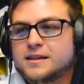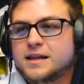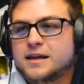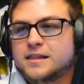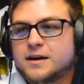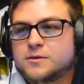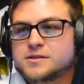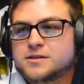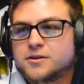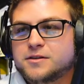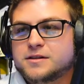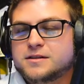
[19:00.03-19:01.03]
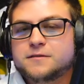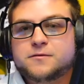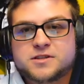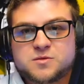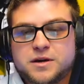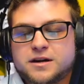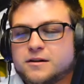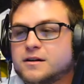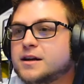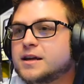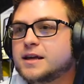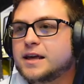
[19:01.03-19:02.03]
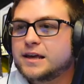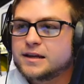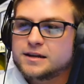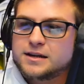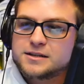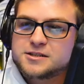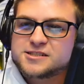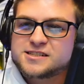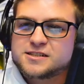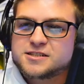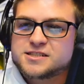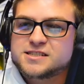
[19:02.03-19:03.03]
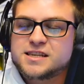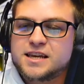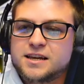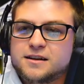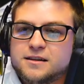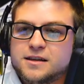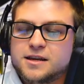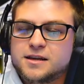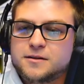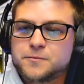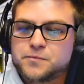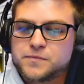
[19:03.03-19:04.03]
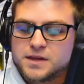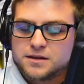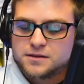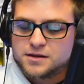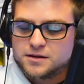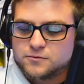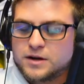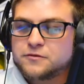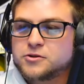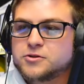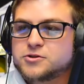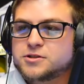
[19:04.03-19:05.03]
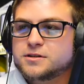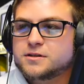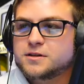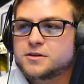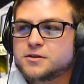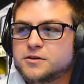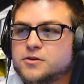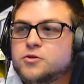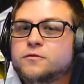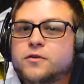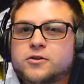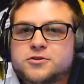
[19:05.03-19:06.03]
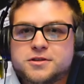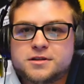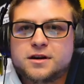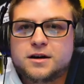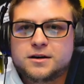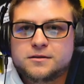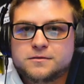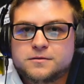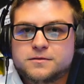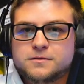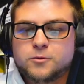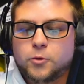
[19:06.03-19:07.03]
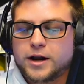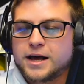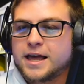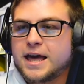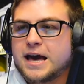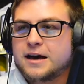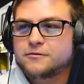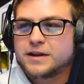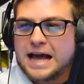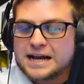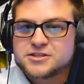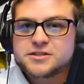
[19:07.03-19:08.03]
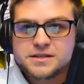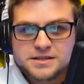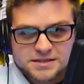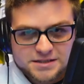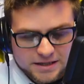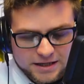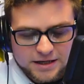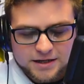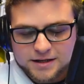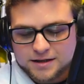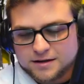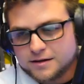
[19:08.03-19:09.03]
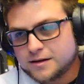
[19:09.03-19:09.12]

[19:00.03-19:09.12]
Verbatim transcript: that that was all the difference maker. And uh, just just seeing the the revolution, the new version of what I have, and actually seeing it.